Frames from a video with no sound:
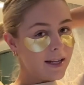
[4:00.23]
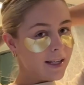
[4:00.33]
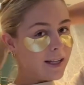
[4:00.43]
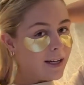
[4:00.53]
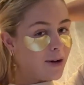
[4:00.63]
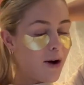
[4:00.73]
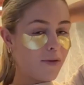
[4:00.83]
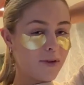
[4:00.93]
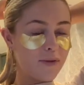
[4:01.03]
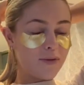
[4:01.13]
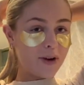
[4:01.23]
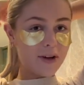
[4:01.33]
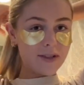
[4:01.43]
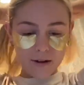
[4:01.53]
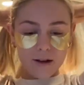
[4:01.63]
Get a coffee
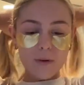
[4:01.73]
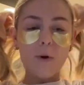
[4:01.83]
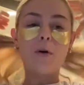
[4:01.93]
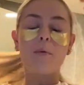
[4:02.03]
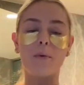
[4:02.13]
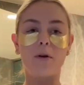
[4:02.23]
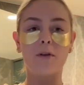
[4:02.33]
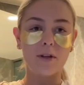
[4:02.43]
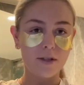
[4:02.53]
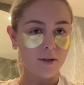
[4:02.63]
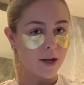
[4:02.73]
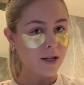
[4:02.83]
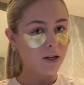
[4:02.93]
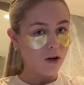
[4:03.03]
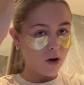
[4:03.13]
first. I woke up early, so I had
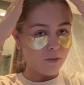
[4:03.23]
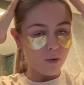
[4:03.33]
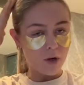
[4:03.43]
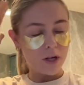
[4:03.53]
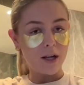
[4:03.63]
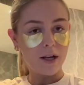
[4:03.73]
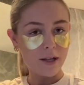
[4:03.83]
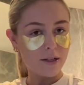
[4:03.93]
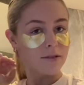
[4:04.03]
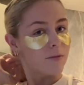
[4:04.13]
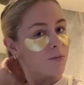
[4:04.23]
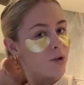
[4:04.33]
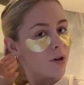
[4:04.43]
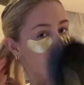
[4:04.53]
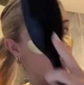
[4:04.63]
a calm morning. I did some
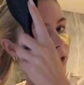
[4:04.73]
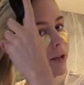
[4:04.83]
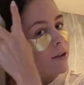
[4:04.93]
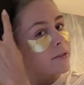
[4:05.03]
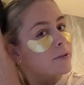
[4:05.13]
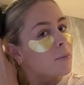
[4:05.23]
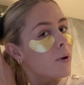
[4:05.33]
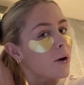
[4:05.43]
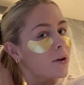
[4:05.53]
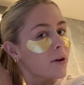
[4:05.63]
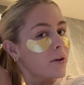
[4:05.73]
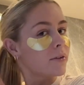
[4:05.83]
journaling, some water.